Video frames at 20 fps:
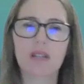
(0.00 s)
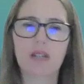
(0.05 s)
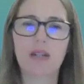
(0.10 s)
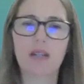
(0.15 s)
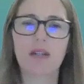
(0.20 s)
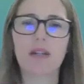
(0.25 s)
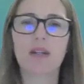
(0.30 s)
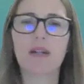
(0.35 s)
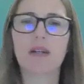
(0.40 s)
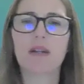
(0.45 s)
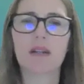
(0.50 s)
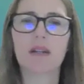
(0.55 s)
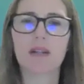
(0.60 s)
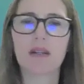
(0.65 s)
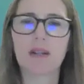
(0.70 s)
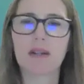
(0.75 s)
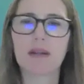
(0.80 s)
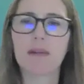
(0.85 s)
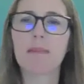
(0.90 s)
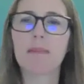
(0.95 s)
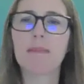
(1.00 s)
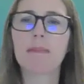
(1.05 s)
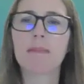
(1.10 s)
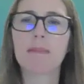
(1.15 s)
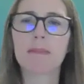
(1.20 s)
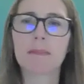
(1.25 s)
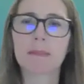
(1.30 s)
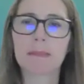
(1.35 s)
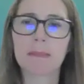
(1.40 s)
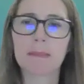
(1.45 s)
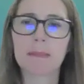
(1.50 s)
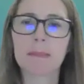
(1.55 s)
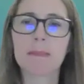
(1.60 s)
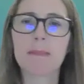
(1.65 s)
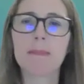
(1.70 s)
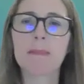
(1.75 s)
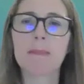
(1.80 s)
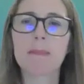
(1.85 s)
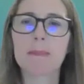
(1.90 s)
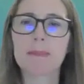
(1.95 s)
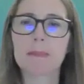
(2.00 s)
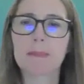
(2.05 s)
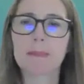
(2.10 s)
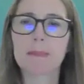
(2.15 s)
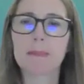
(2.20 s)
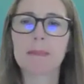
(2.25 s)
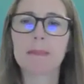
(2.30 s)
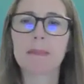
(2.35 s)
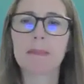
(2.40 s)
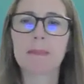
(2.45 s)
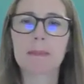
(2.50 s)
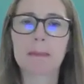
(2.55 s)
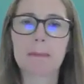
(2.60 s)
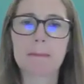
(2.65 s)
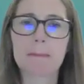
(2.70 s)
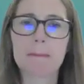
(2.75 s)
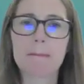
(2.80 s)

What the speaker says: Yeah, so we know that